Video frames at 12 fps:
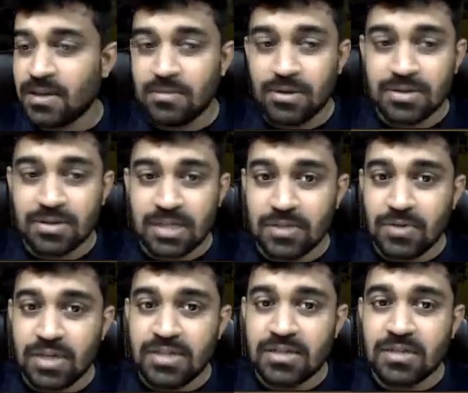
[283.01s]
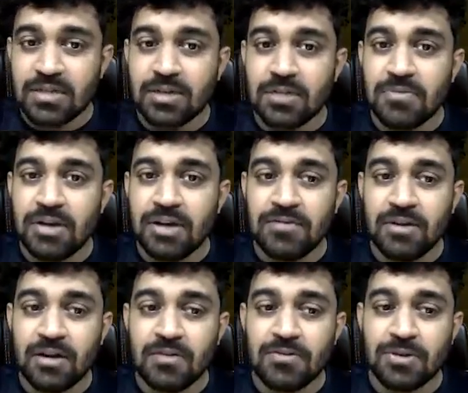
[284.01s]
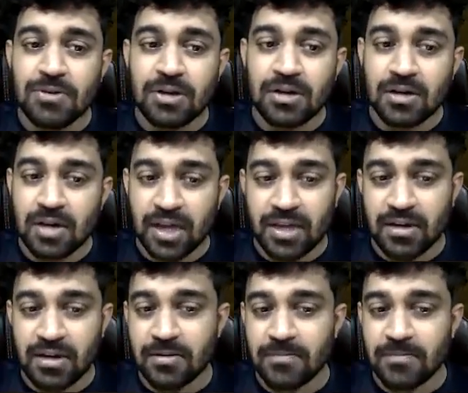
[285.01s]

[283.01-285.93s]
because otherwise it can become very difficult for your knight